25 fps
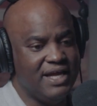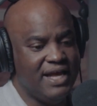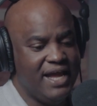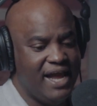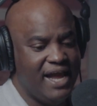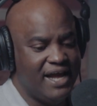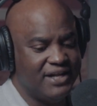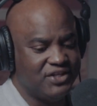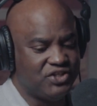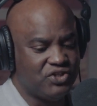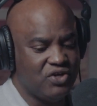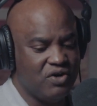
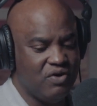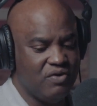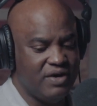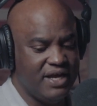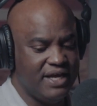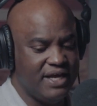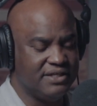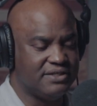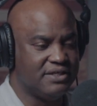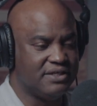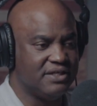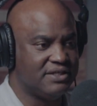And so
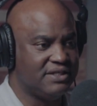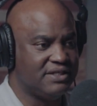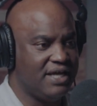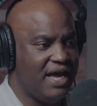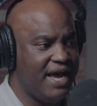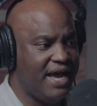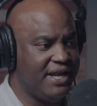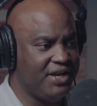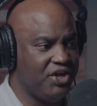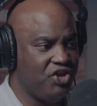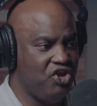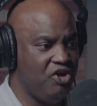in
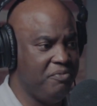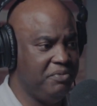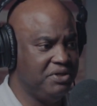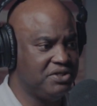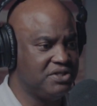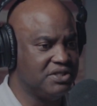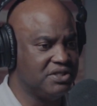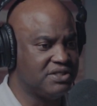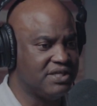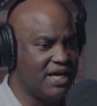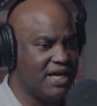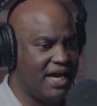society, in human
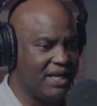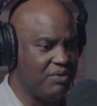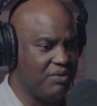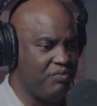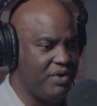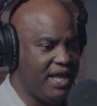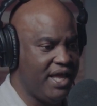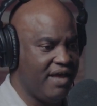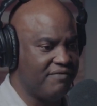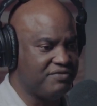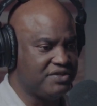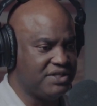society,
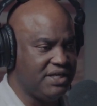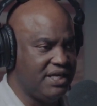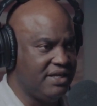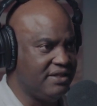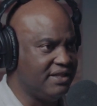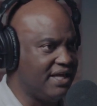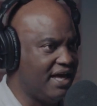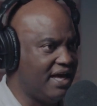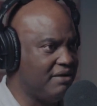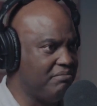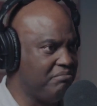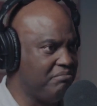we have seen
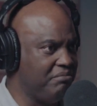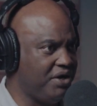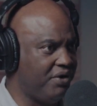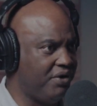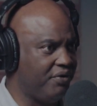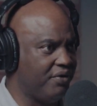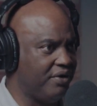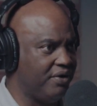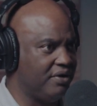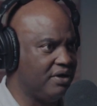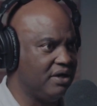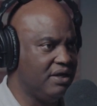that
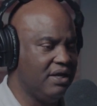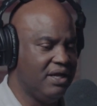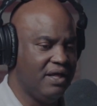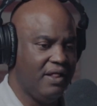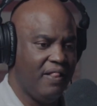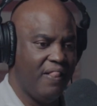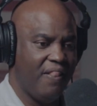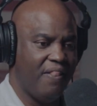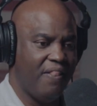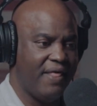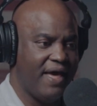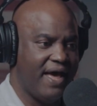mirrored,
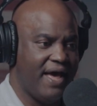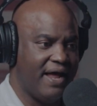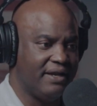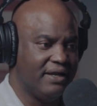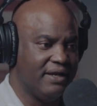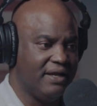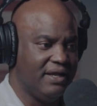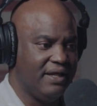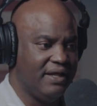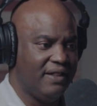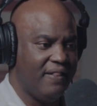that